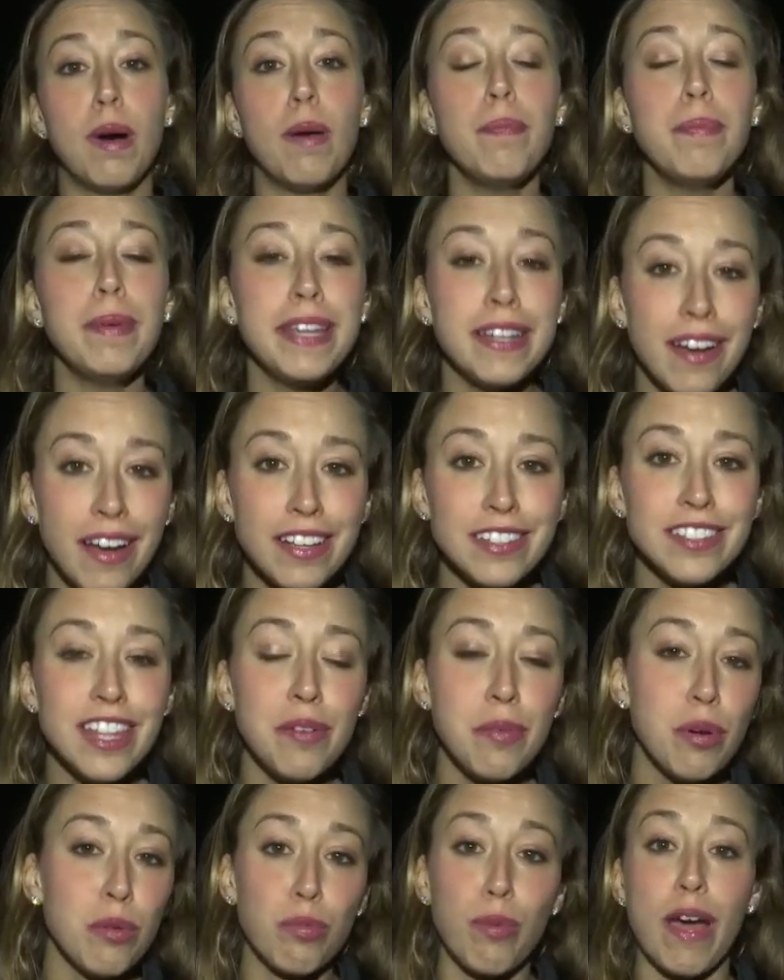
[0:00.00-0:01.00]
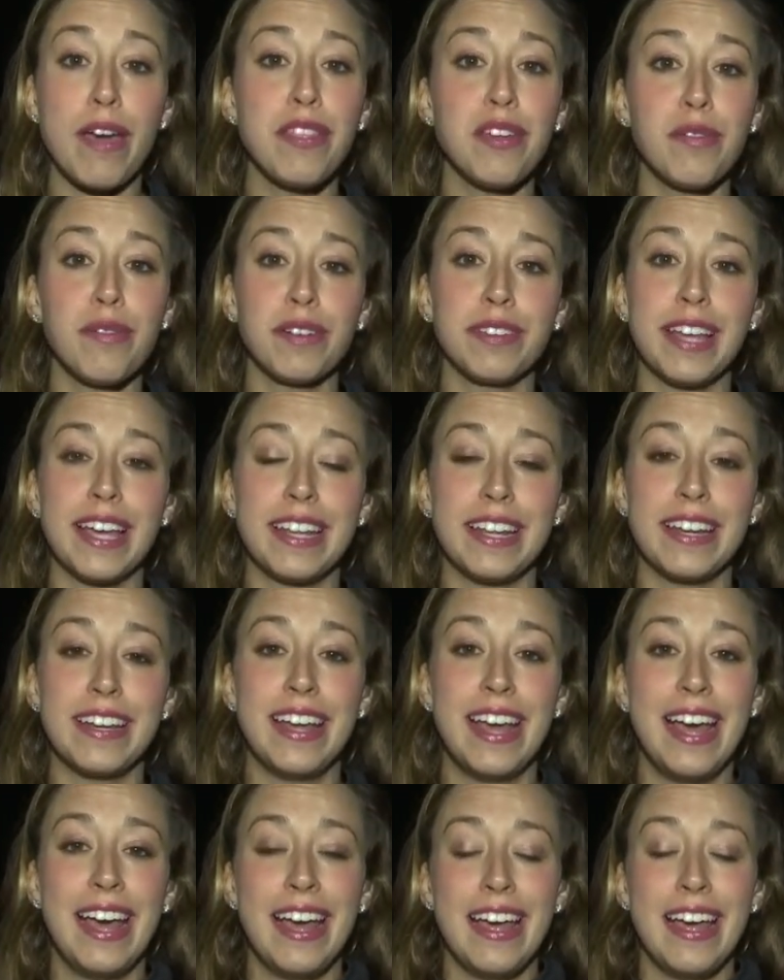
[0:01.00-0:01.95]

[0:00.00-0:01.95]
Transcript: but because they were weather related,